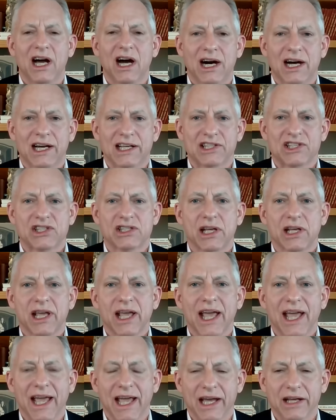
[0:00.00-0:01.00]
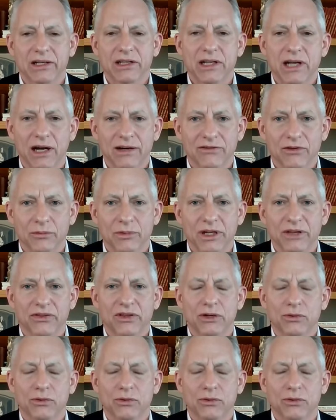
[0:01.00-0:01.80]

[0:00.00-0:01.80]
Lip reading: us and government,